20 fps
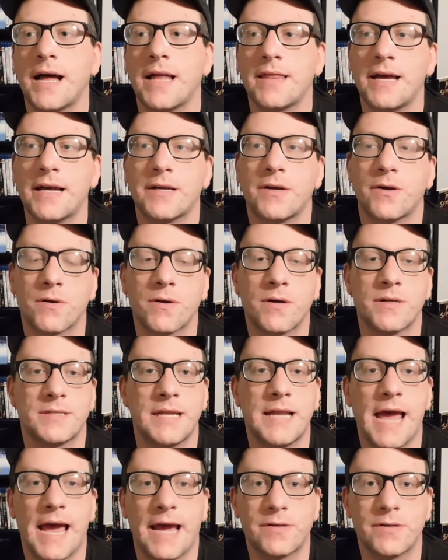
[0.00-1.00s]
I like her as
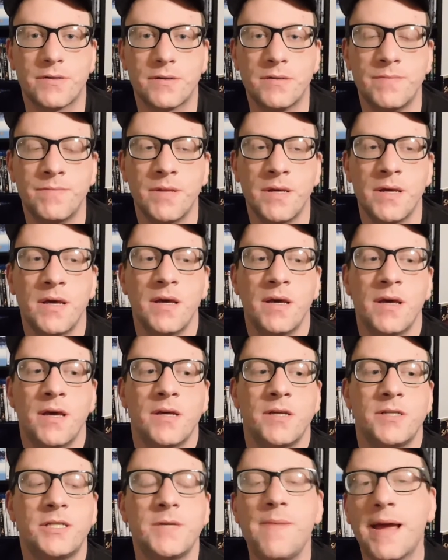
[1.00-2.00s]
an actor.
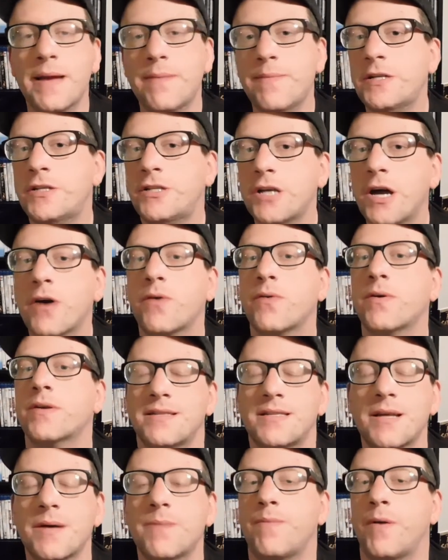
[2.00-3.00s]
She made me chuckle
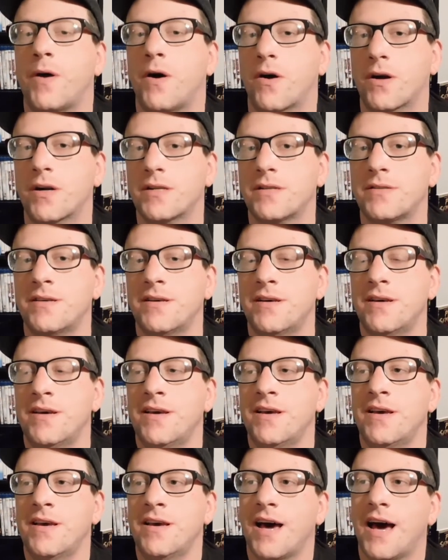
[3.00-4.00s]
in some parts.
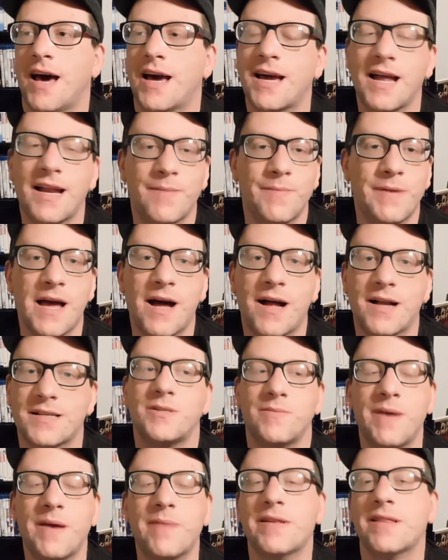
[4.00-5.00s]
I gotta be
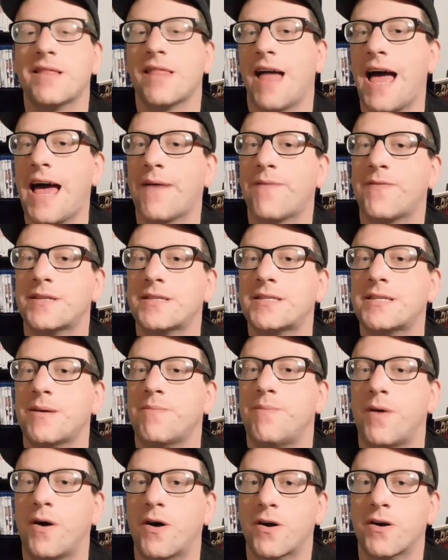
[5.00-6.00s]
honest, she made me laugh in
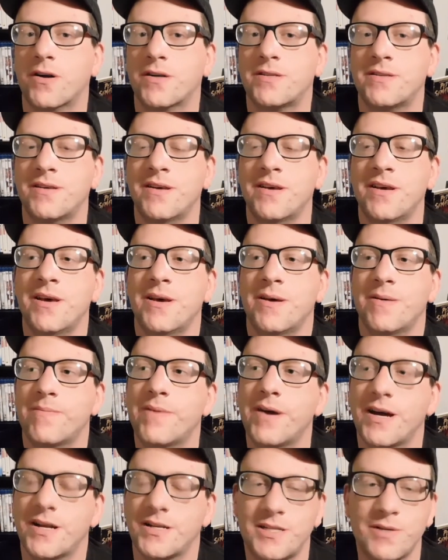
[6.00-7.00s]
some parts,
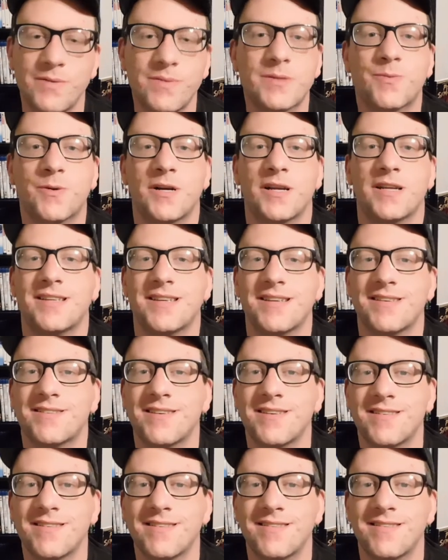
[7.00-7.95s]
but she was pretty decent.